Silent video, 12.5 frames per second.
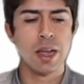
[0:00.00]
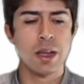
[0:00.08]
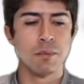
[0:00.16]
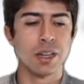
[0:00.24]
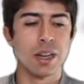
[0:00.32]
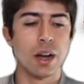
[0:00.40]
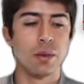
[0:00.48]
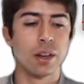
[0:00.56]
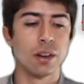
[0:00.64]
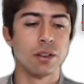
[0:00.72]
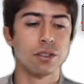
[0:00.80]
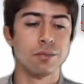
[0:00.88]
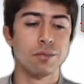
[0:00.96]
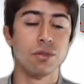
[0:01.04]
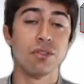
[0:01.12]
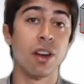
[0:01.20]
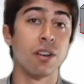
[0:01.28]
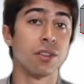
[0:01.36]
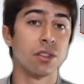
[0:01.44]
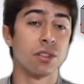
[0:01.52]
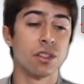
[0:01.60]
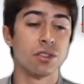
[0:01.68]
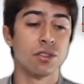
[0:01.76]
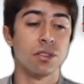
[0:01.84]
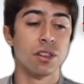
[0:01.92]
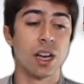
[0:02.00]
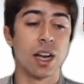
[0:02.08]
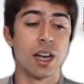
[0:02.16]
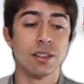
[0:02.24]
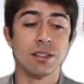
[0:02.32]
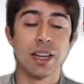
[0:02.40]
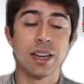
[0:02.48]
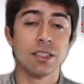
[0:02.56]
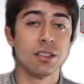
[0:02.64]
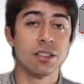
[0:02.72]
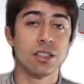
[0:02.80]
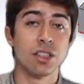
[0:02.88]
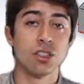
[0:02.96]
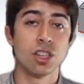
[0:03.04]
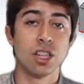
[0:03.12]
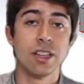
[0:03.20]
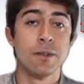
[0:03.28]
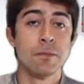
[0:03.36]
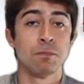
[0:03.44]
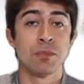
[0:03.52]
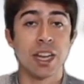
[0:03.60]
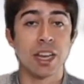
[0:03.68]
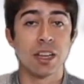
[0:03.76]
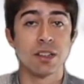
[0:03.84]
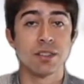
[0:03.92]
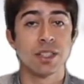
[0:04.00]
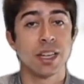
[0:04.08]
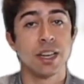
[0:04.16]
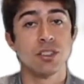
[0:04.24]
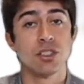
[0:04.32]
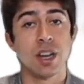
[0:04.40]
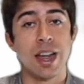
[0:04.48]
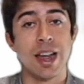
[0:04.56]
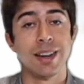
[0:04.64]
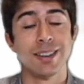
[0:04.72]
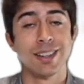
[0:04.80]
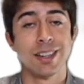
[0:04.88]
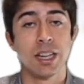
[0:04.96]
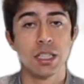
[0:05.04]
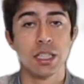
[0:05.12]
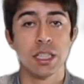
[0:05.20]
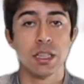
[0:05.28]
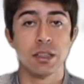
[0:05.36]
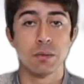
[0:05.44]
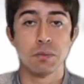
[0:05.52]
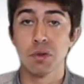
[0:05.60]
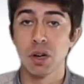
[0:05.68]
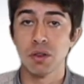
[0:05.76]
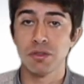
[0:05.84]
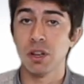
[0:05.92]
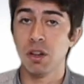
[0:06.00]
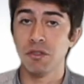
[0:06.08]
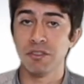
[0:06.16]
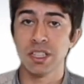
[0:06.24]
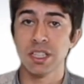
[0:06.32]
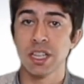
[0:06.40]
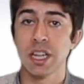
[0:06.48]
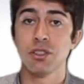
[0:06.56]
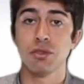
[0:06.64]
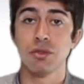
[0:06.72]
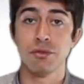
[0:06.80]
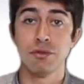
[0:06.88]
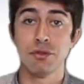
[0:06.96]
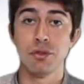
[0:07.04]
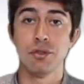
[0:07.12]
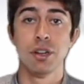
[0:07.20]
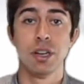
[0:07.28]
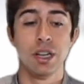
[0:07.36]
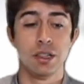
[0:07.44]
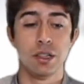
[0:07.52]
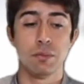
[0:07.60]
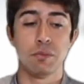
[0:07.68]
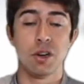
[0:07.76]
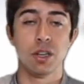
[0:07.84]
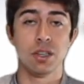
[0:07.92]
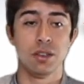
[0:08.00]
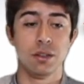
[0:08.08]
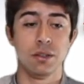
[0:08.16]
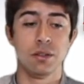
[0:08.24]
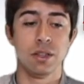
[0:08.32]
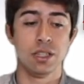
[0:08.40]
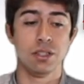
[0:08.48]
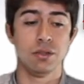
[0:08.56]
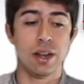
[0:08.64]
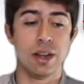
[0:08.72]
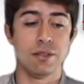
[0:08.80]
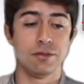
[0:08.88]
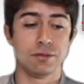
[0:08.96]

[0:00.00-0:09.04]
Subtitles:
but now we're going to move over to Extruded Cut. That is essentially taking a sketch and cutting the profile of that sketch through the part that you have.